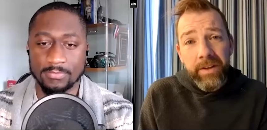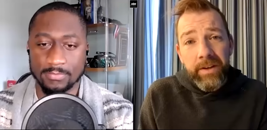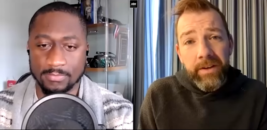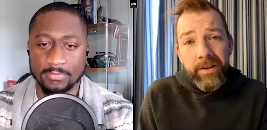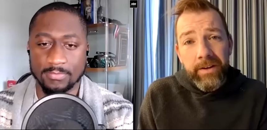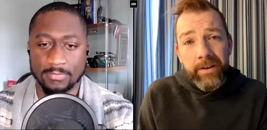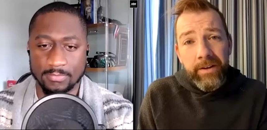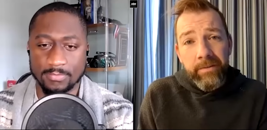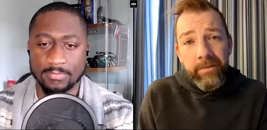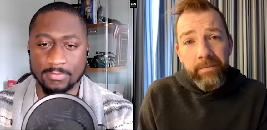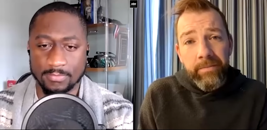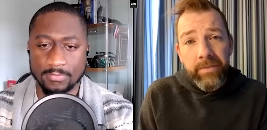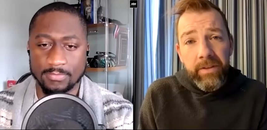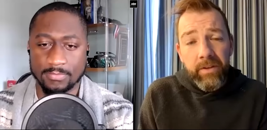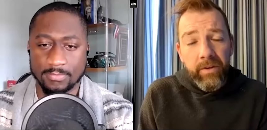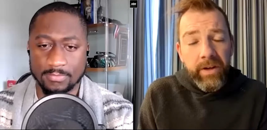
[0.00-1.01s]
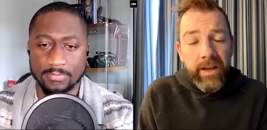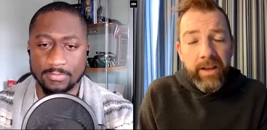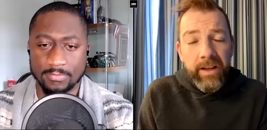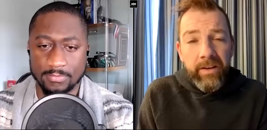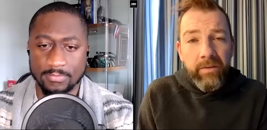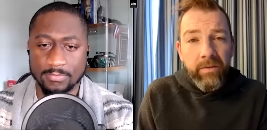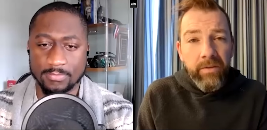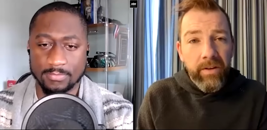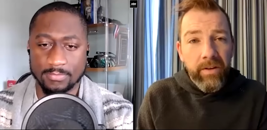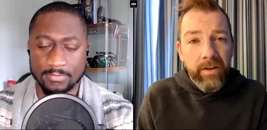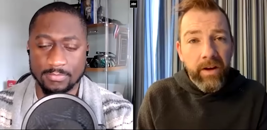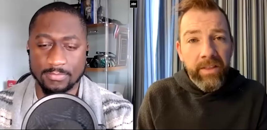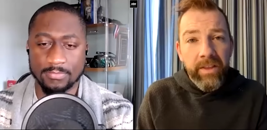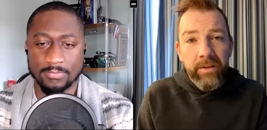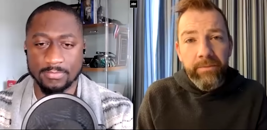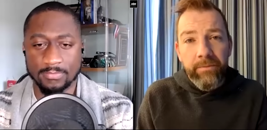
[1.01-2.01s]
Speaker 1: um, you know, and, and I
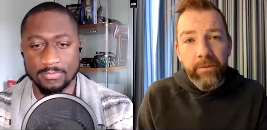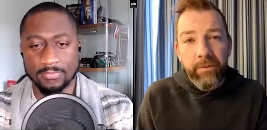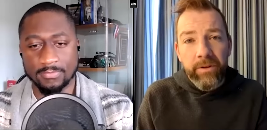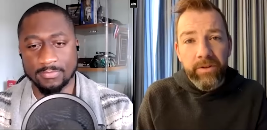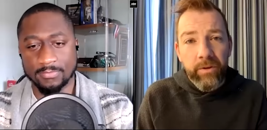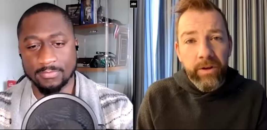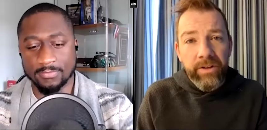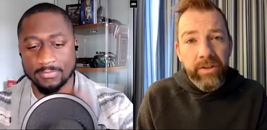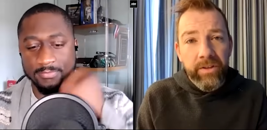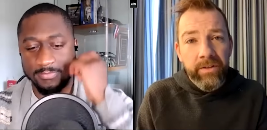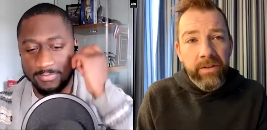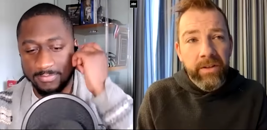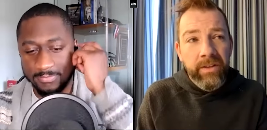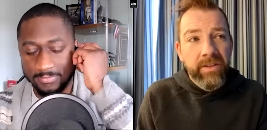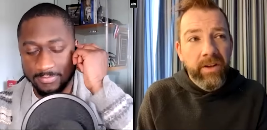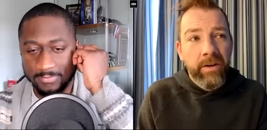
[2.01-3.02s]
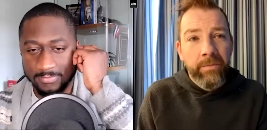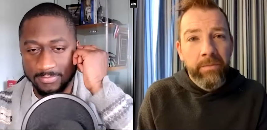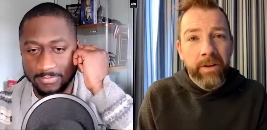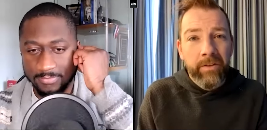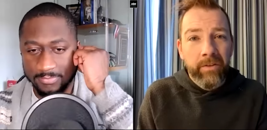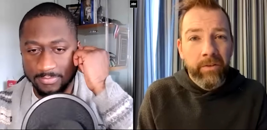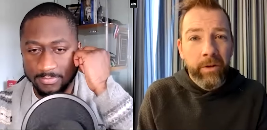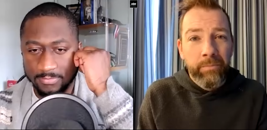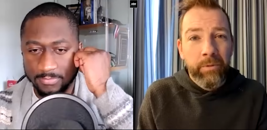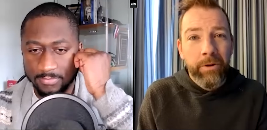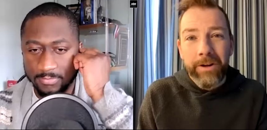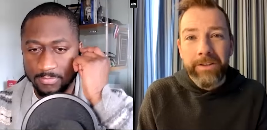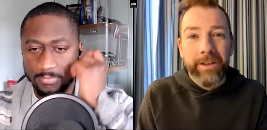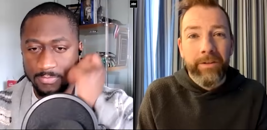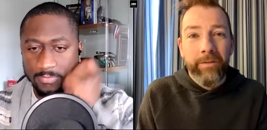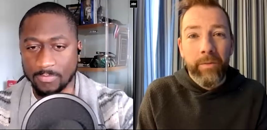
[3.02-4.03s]
think frustration, it's not necessarily a
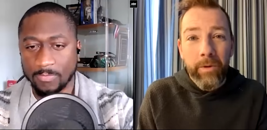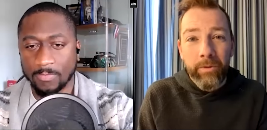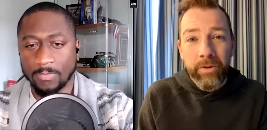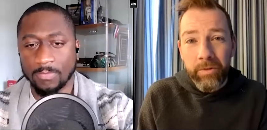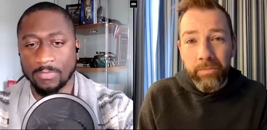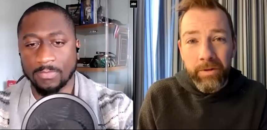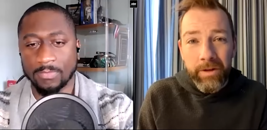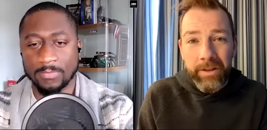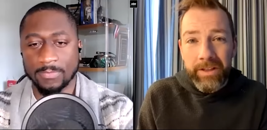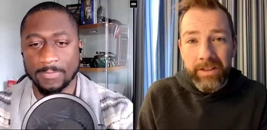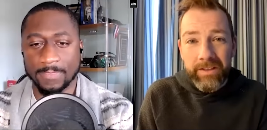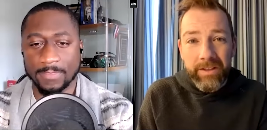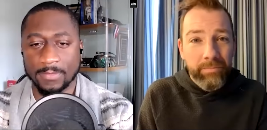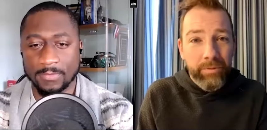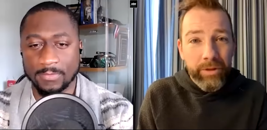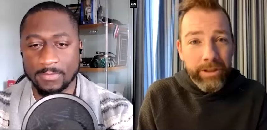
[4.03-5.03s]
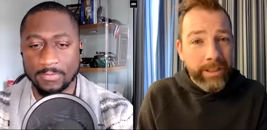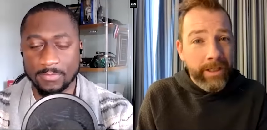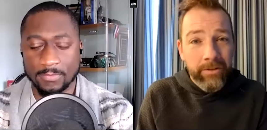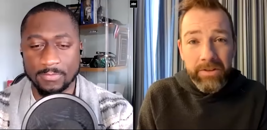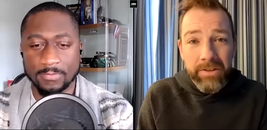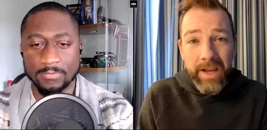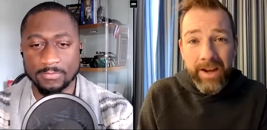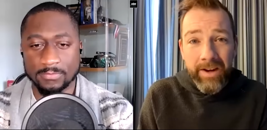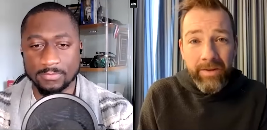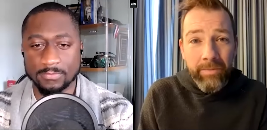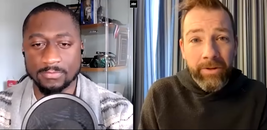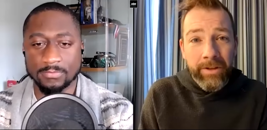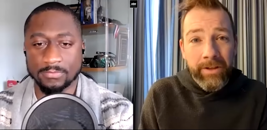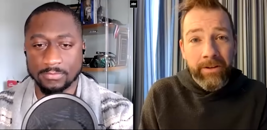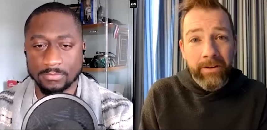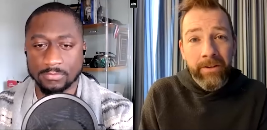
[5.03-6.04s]
productive emotion, but I think it's completely
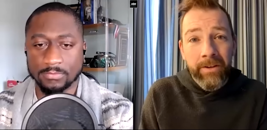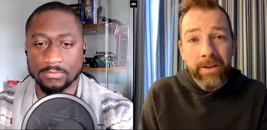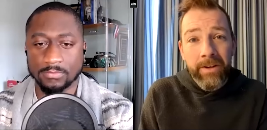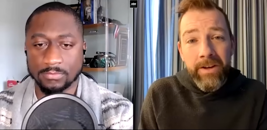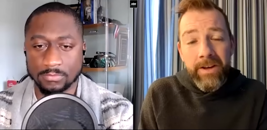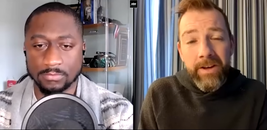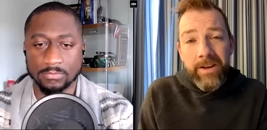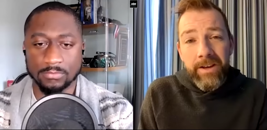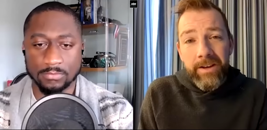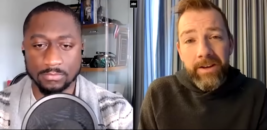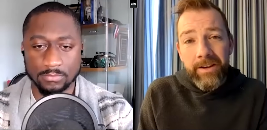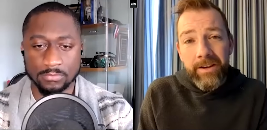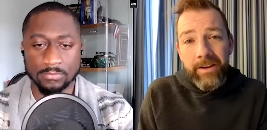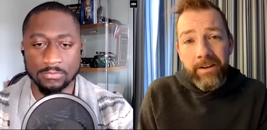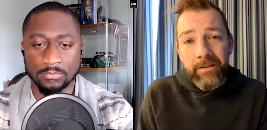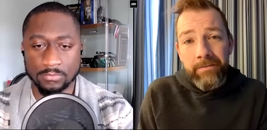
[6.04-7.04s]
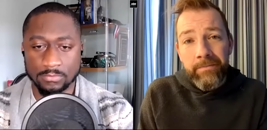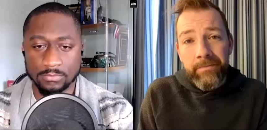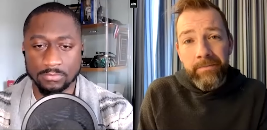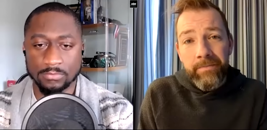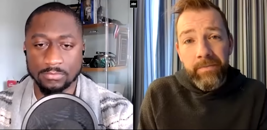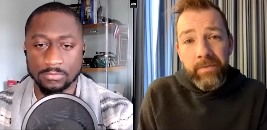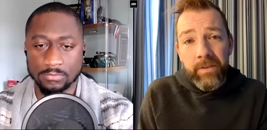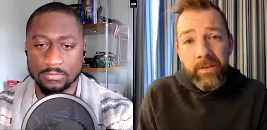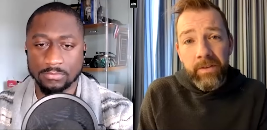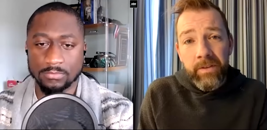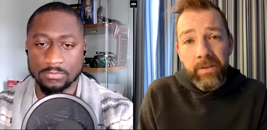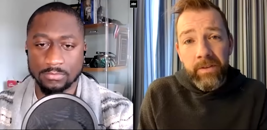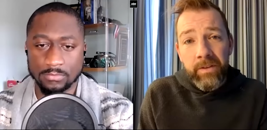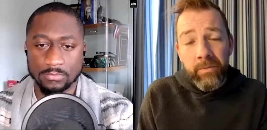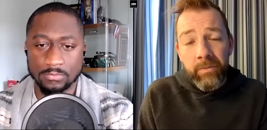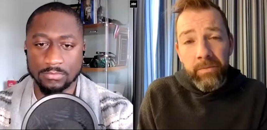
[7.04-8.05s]
understandable here. Um, You
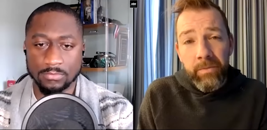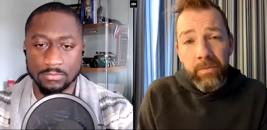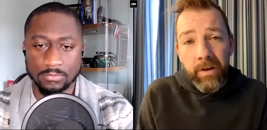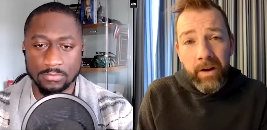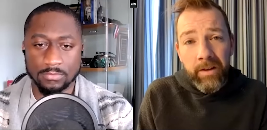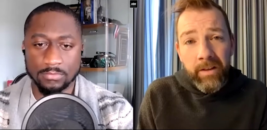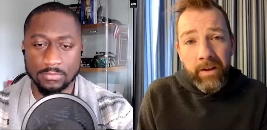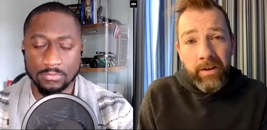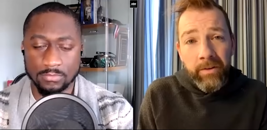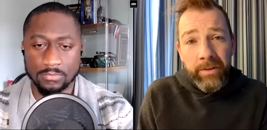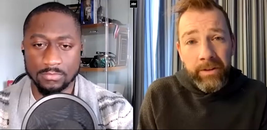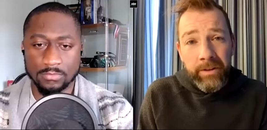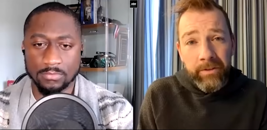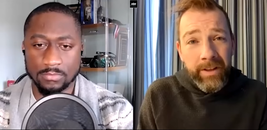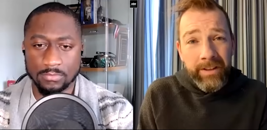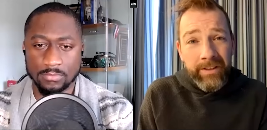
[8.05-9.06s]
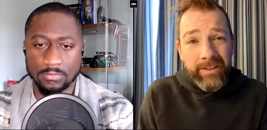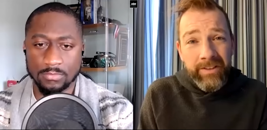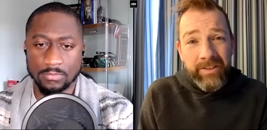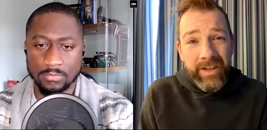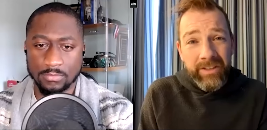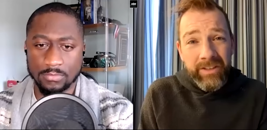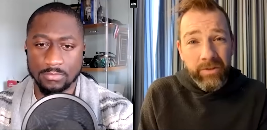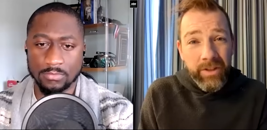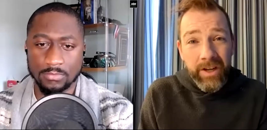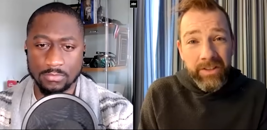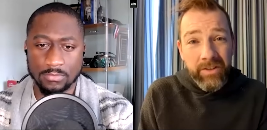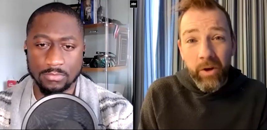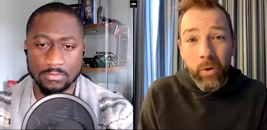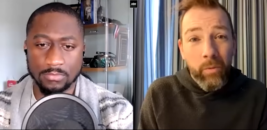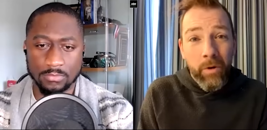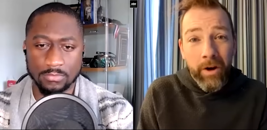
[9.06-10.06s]
know, I, I don't think there's anything to suggest those guys
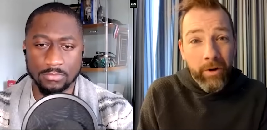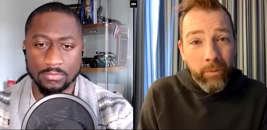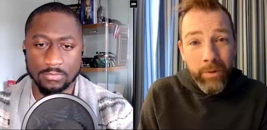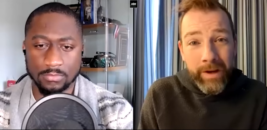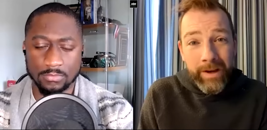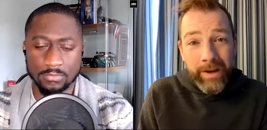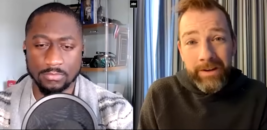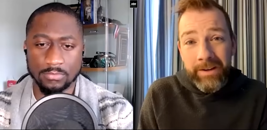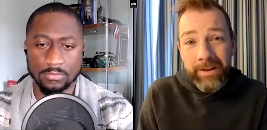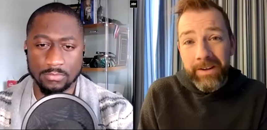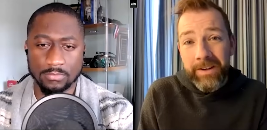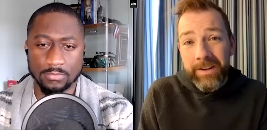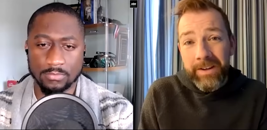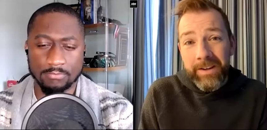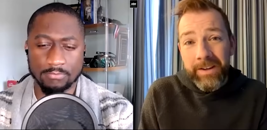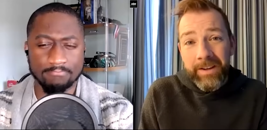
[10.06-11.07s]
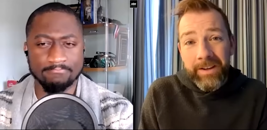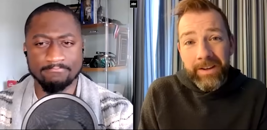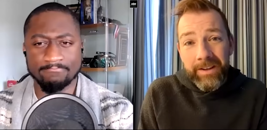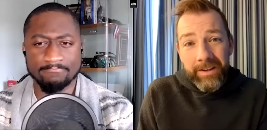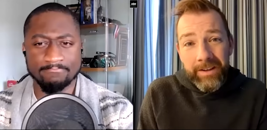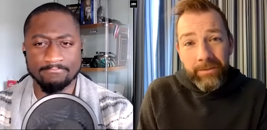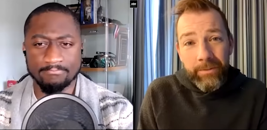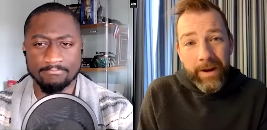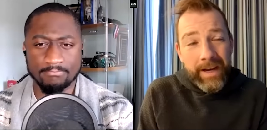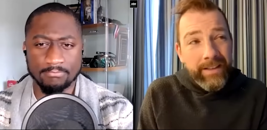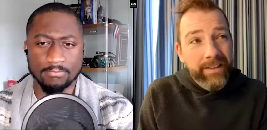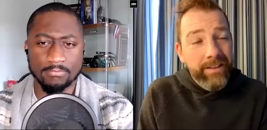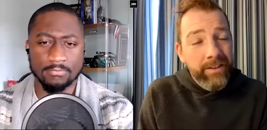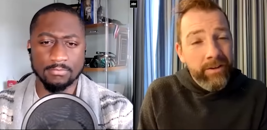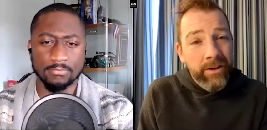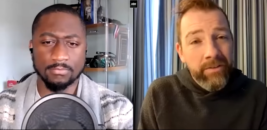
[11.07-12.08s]
don't want to win. In fact,
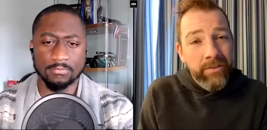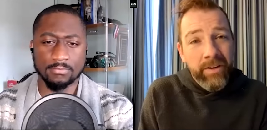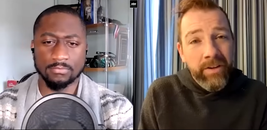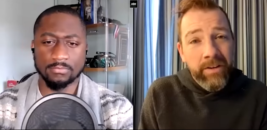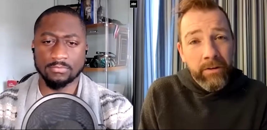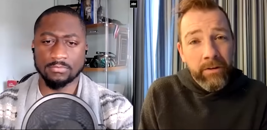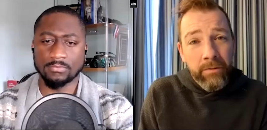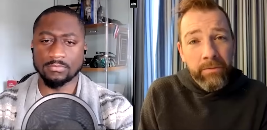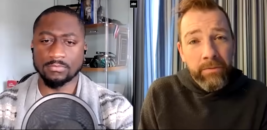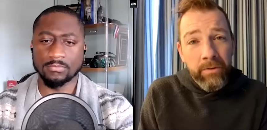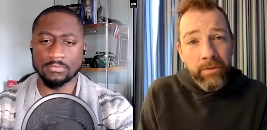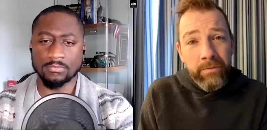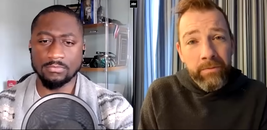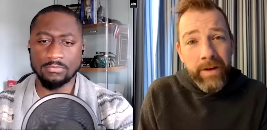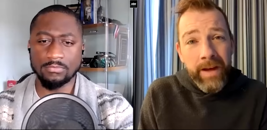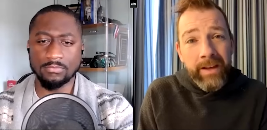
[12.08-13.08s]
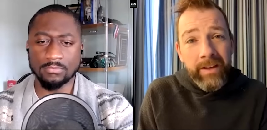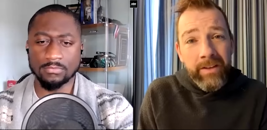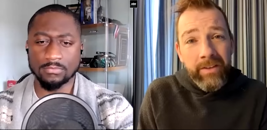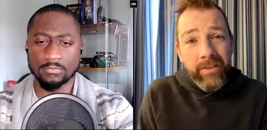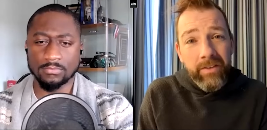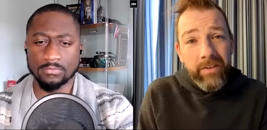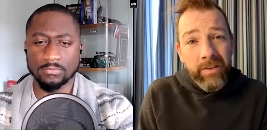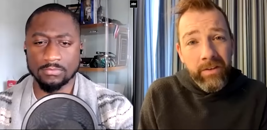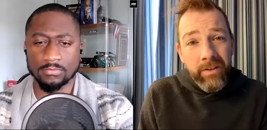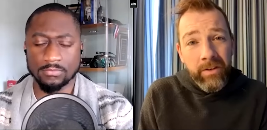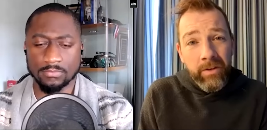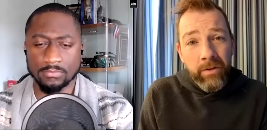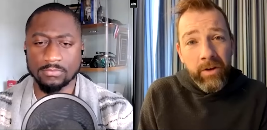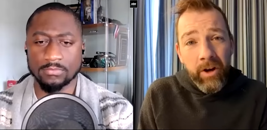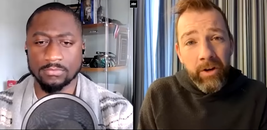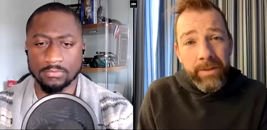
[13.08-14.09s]
you know, I was in an interview in Vegas, you know,
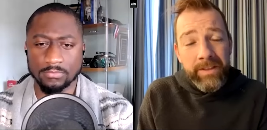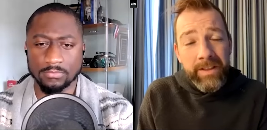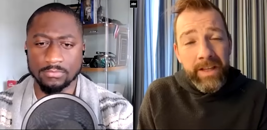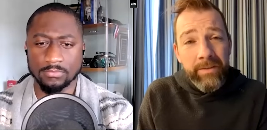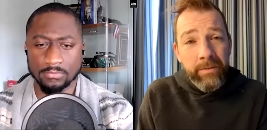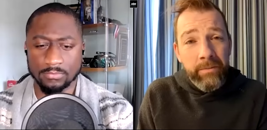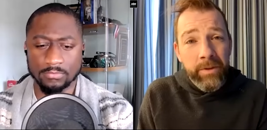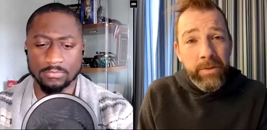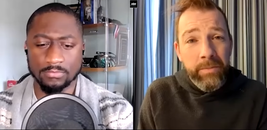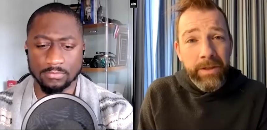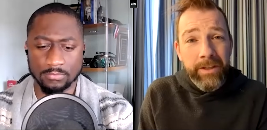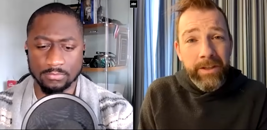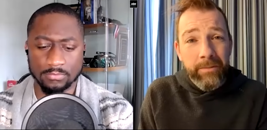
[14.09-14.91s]
Connor McDavid was speaking on